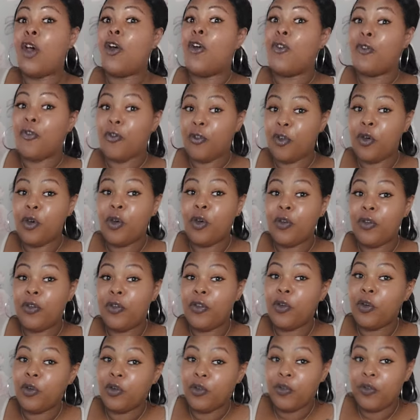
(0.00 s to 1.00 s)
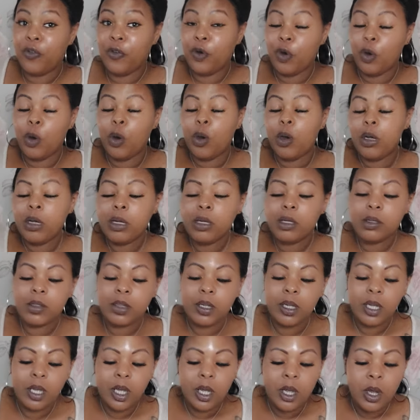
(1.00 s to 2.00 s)
444.
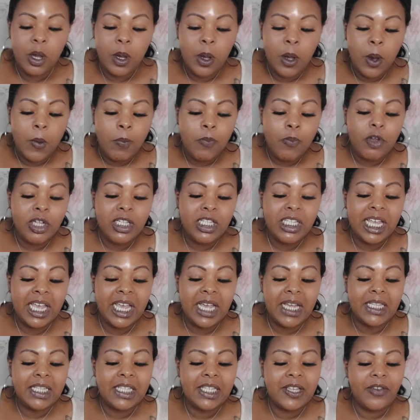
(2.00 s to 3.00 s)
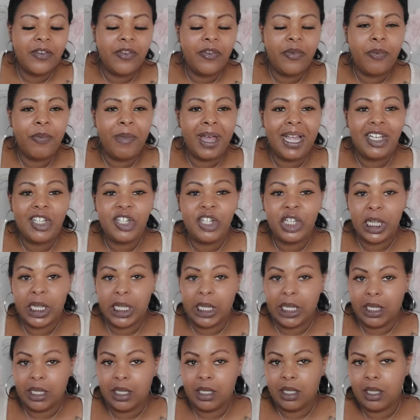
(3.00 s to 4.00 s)
Protective
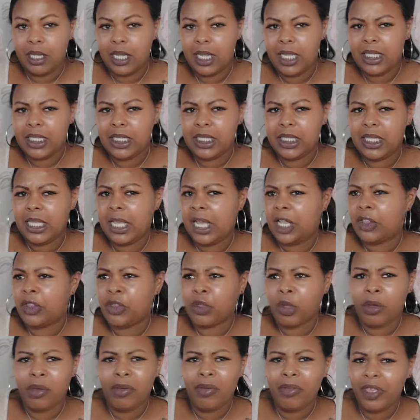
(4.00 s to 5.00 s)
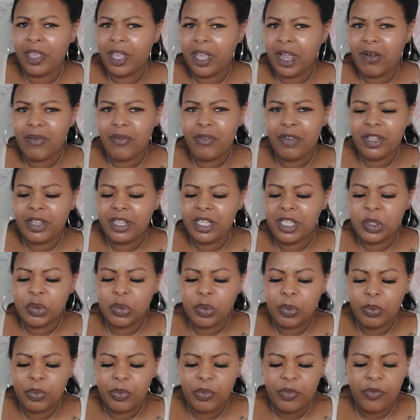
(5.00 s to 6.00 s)
magic. Let's see. I don't think I've read this
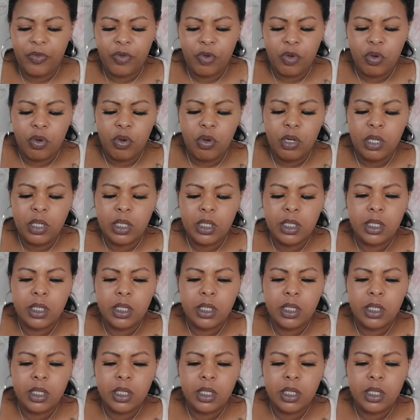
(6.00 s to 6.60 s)
one before.